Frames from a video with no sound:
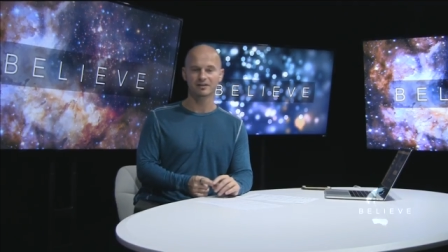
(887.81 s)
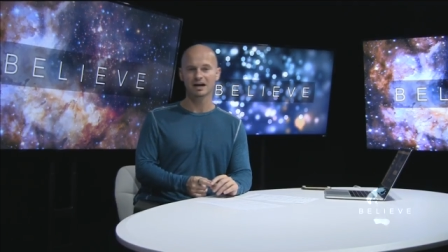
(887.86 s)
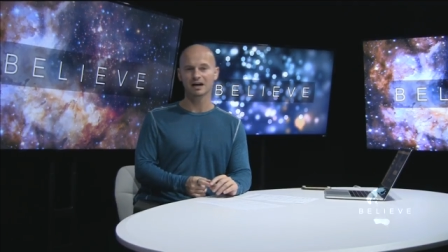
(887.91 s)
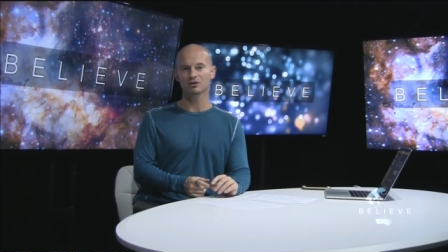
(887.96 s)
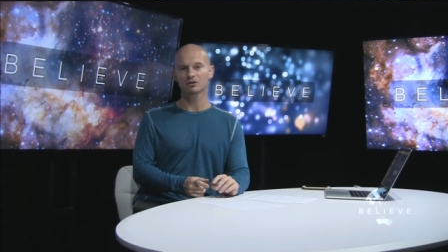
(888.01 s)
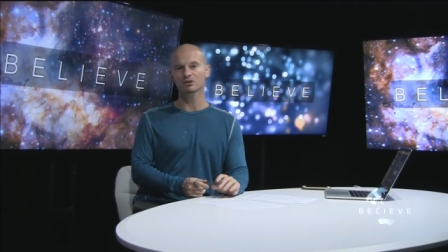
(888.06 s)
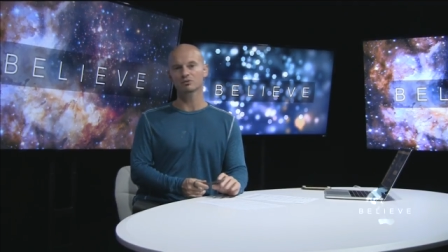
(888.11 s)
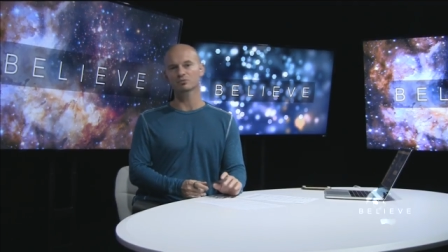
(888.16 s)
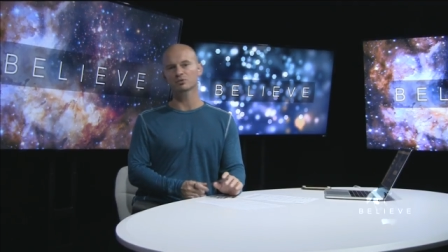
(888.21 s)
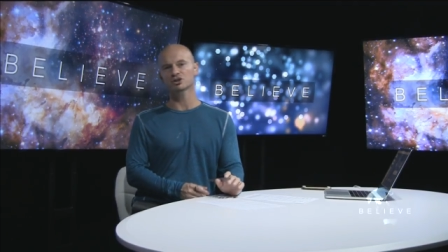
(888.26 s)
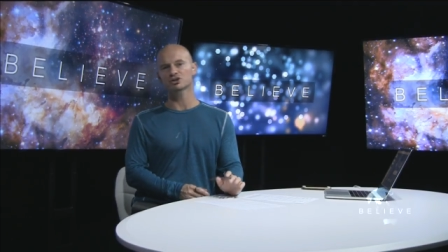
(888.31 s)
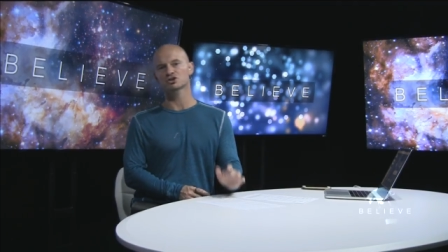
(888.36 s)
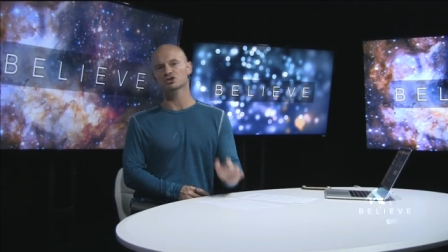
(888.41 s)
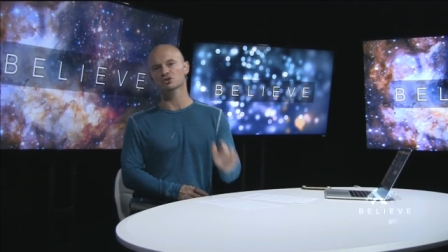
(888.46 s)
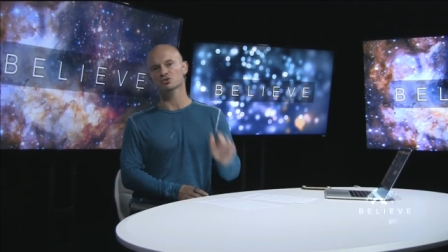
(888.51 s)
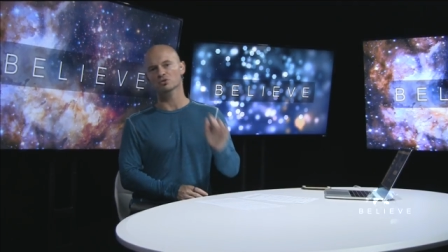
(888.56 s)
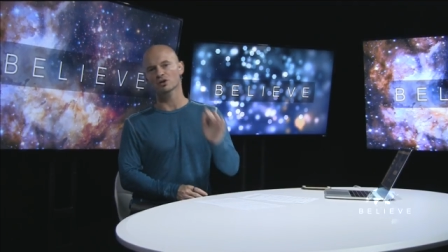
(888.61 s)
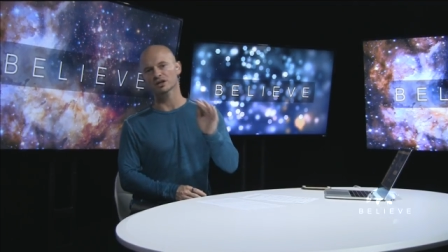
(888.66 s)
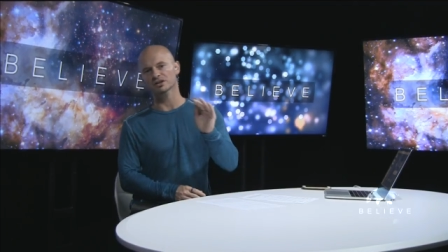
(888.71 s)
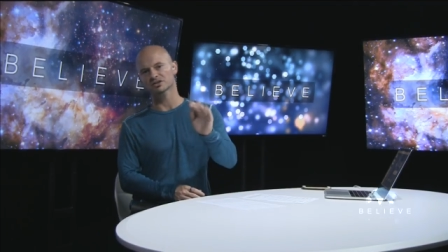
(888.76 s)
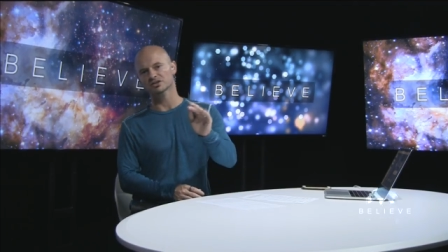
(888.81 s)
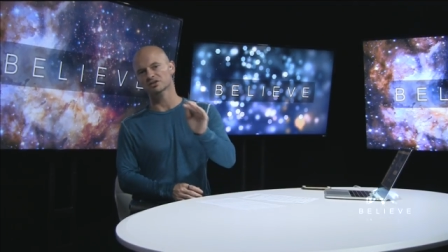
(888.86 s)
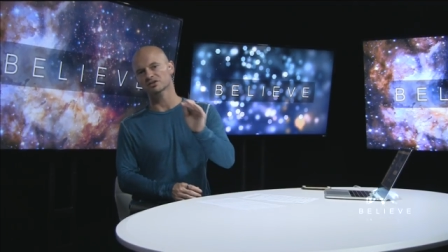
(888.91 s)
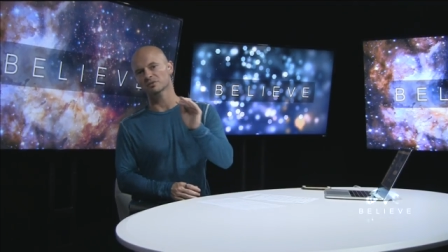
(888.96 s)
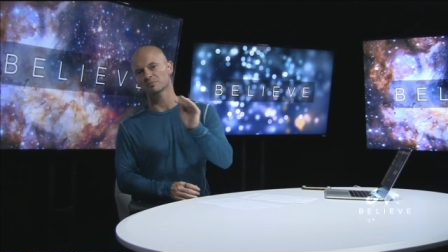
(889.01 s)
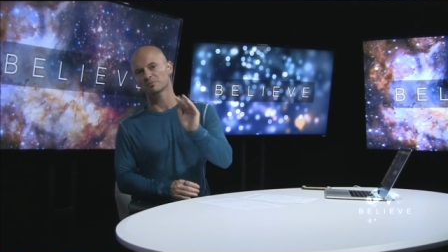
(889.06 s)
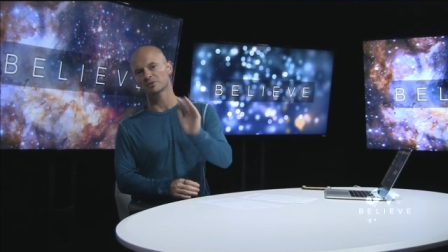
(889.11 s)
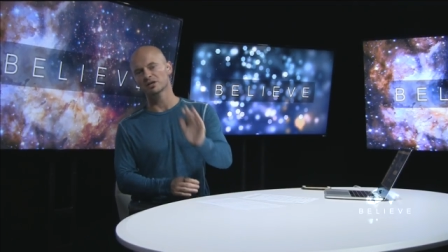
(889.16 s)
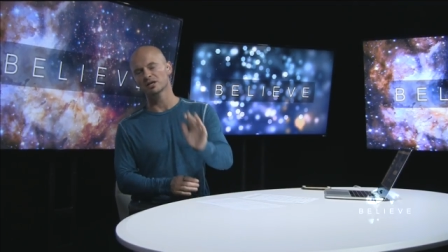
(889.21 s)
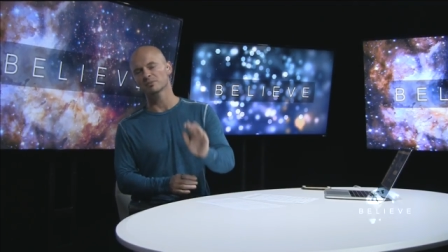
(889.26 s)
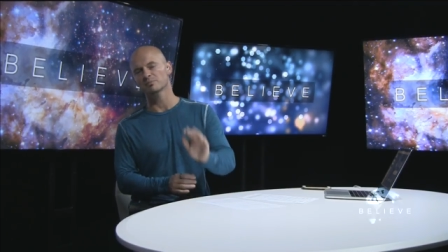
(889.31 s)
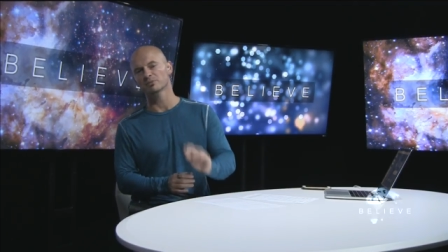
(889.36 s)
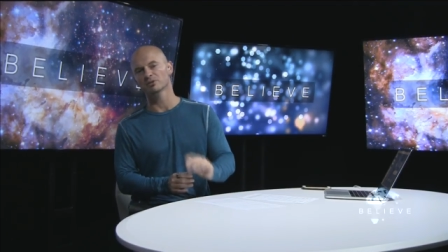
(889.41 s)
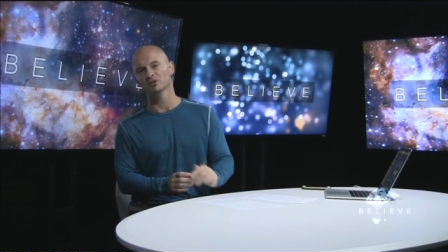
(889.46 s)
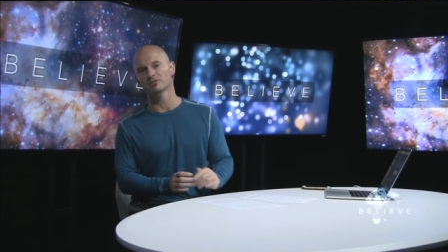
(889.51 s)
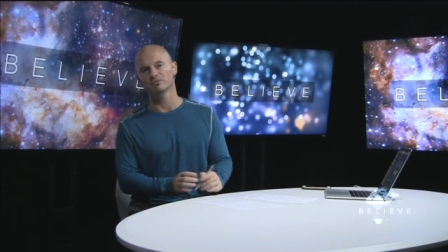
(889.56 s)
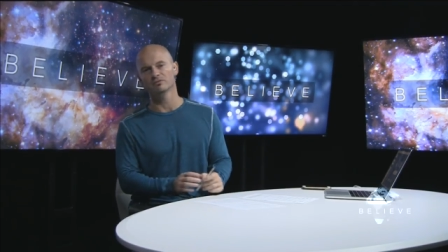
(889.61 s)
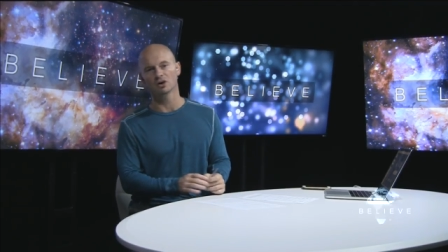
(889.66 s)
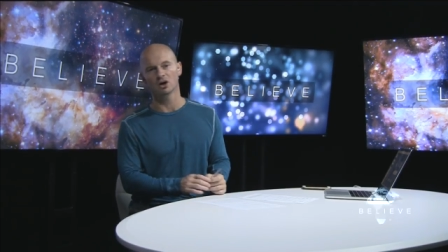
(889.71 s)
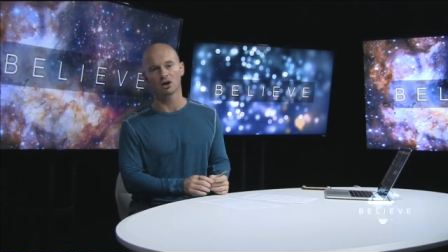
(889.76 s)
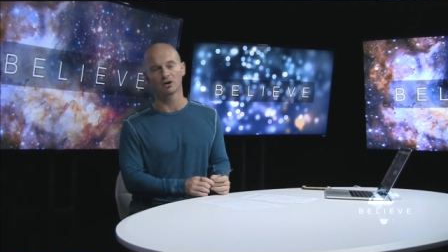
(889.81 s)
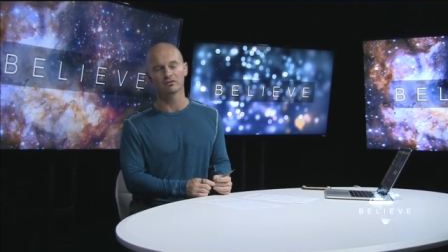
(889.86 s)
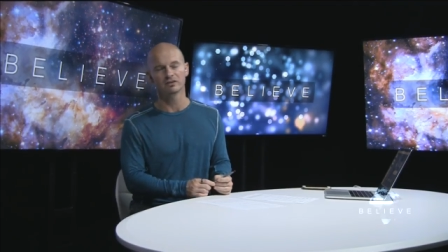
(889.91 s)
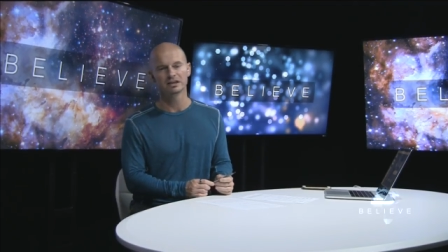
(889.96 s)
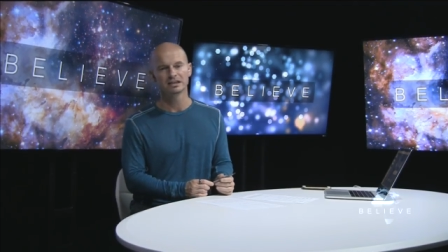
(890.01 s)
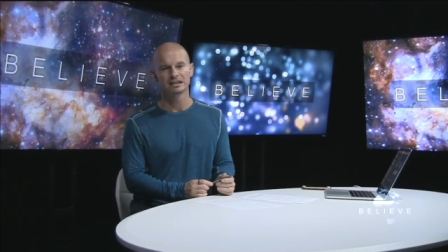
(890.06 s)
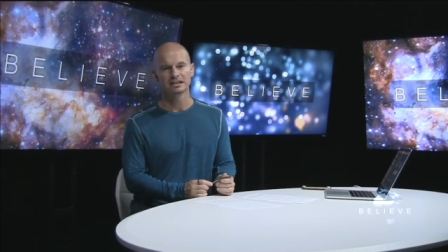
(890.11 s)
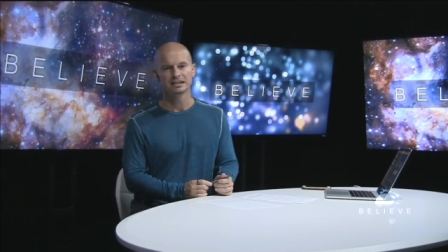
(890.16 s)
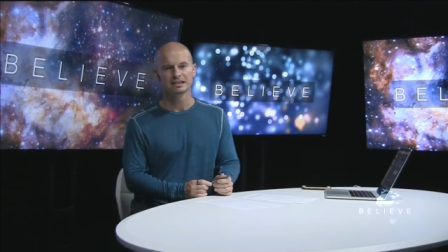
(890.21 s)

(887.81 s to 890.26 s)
How can we trust the people involved?